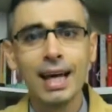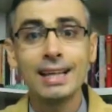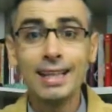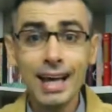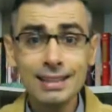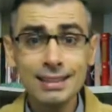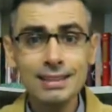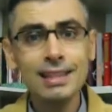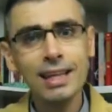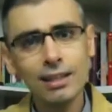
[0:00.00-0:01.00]
And that's
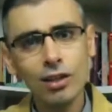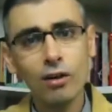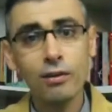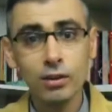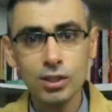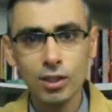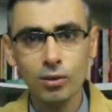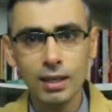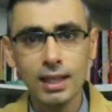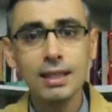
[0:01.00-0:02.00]
the end of our story,